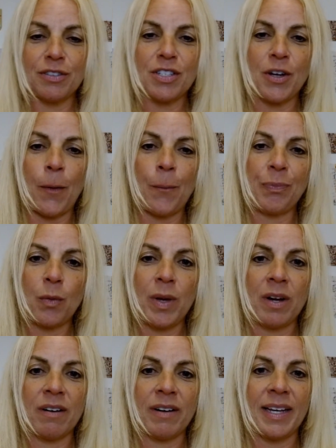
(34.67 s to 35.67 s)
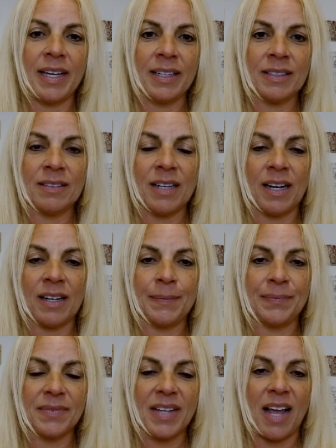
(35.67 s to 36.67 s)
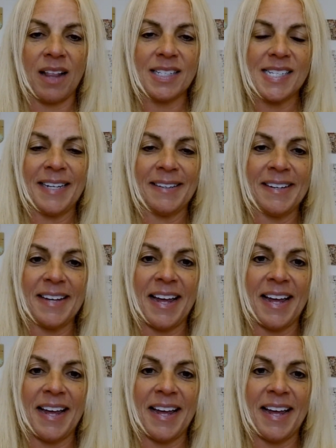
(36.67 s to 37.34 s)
So we are in Galatina,